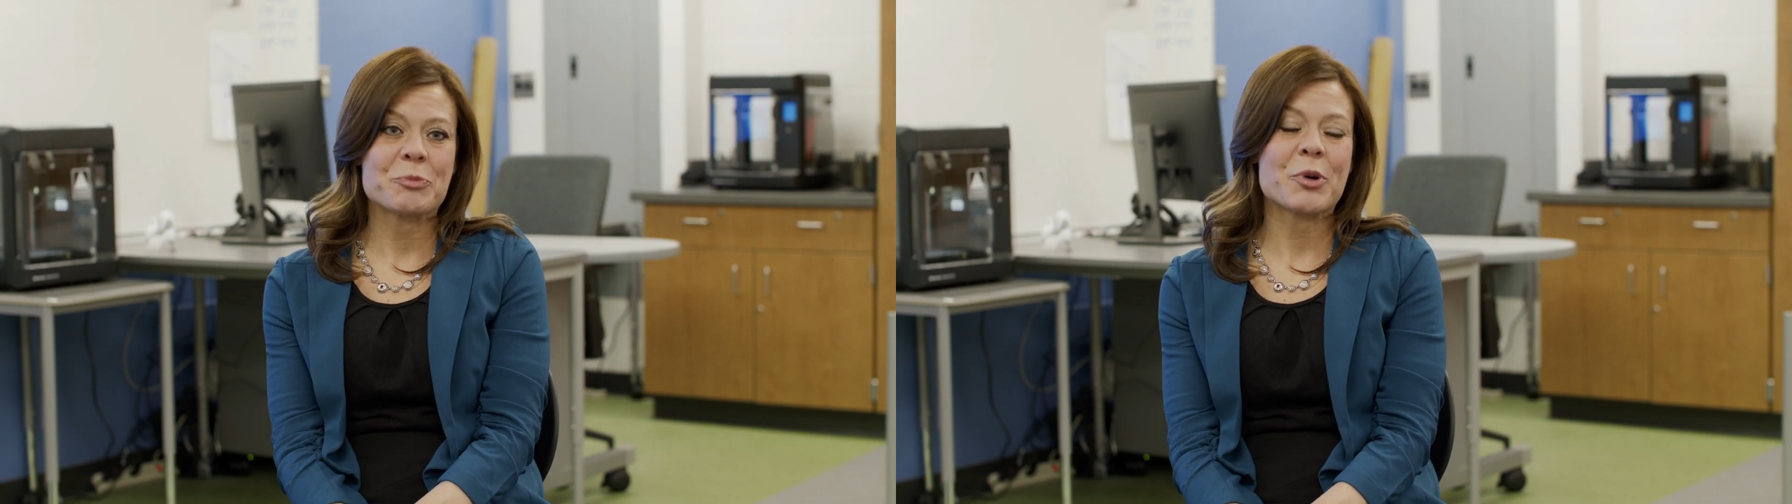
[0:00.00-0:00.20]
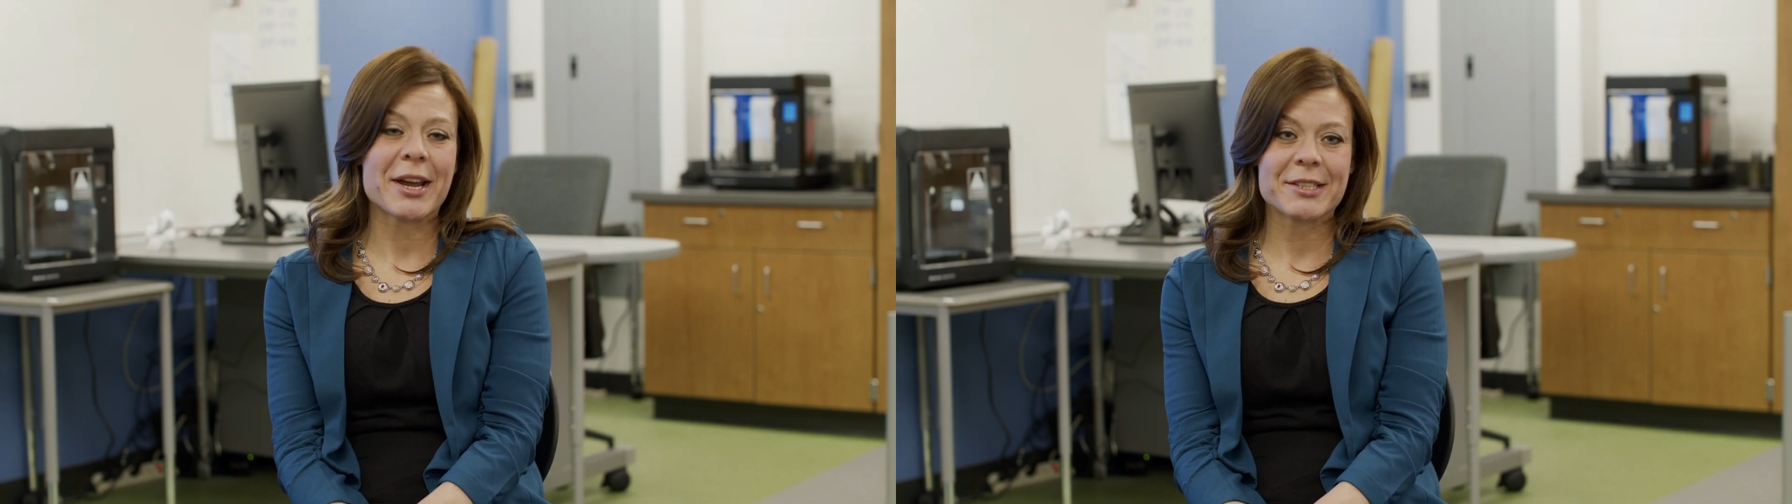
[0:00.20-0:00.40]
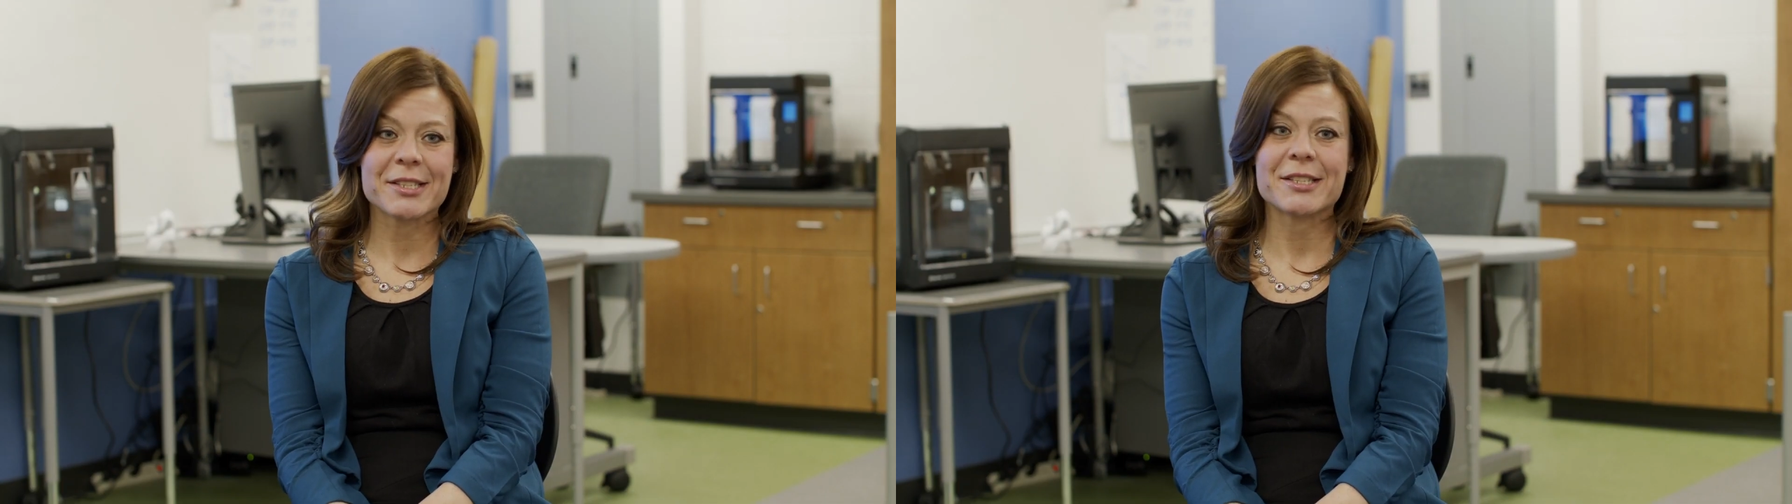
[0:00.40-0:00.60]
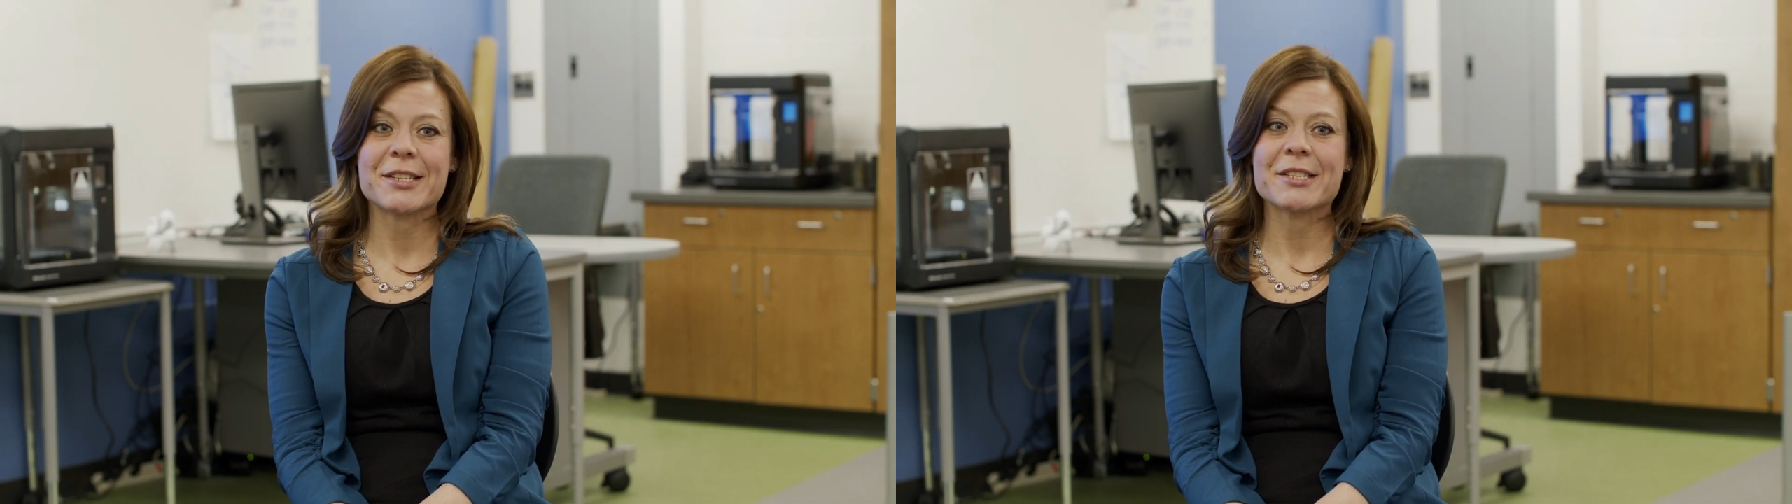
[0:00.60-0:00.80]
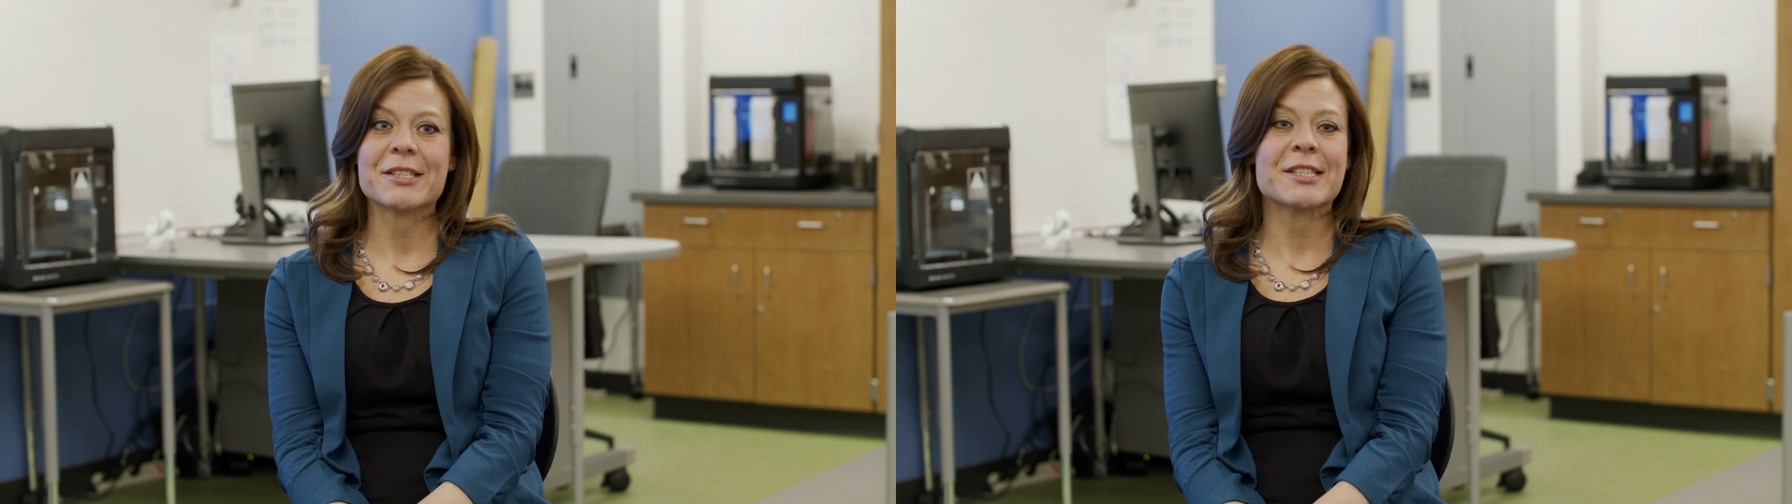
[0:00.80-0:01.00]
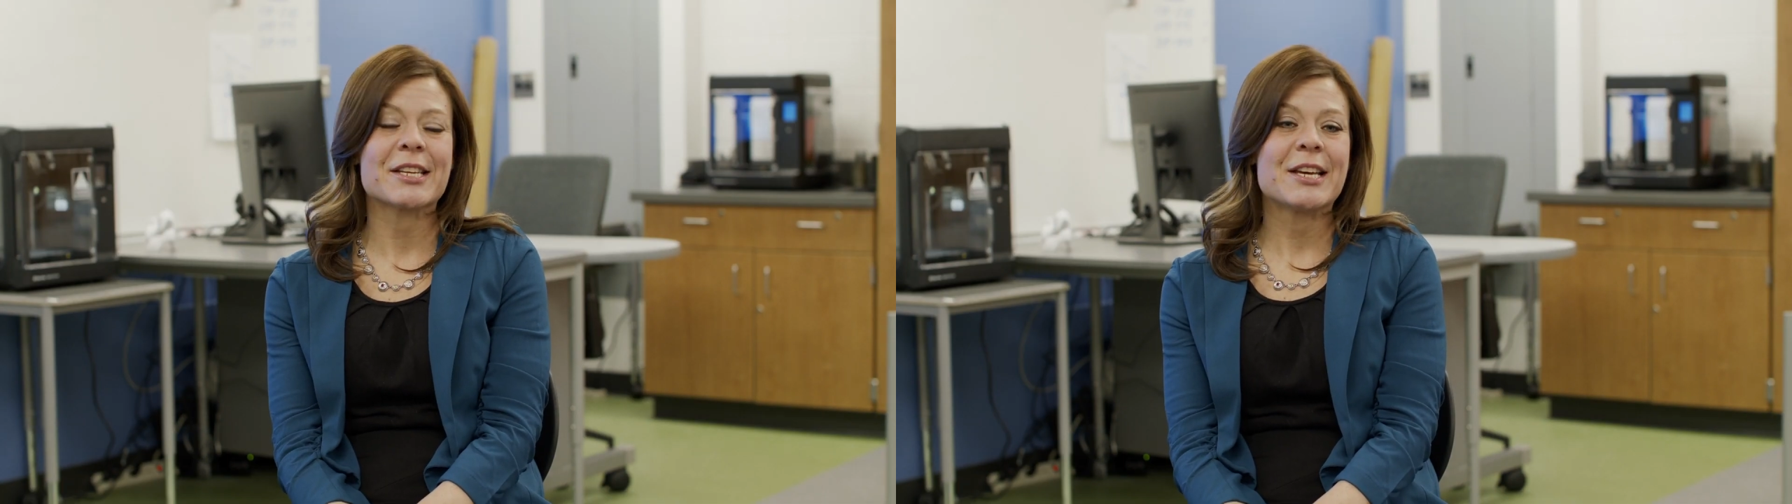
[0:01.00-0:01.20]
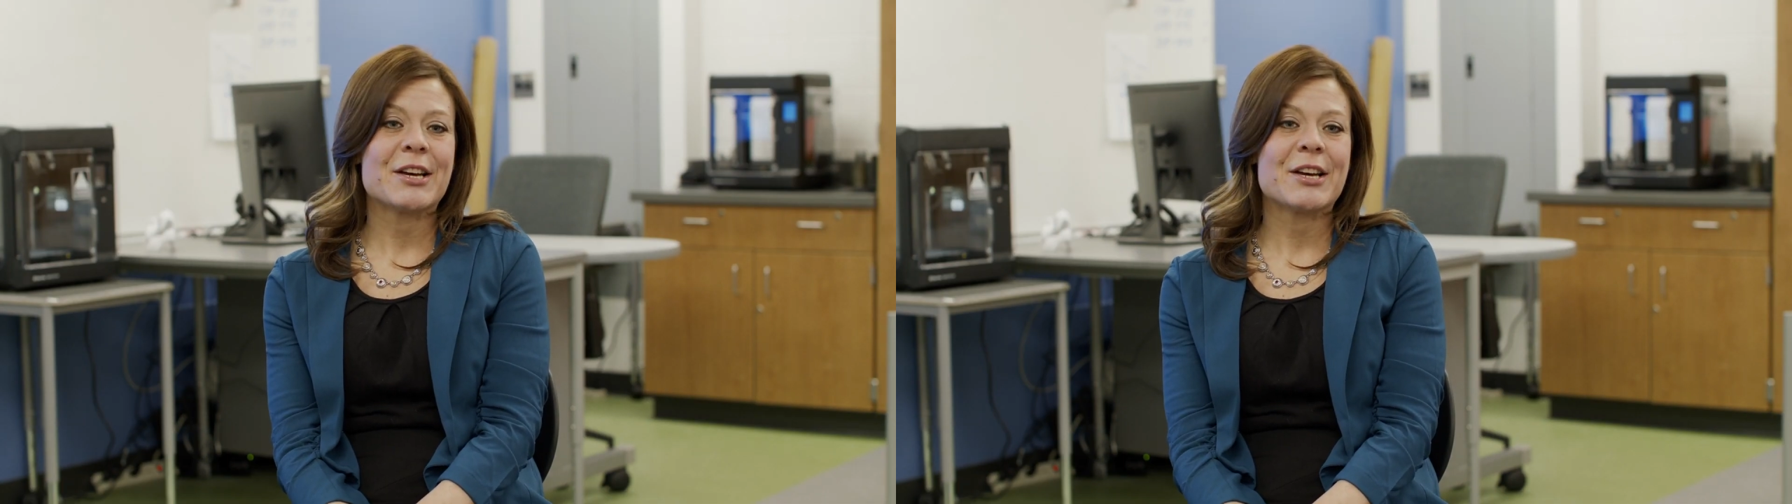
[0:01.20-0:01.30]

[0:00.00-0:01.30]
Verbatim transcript: practices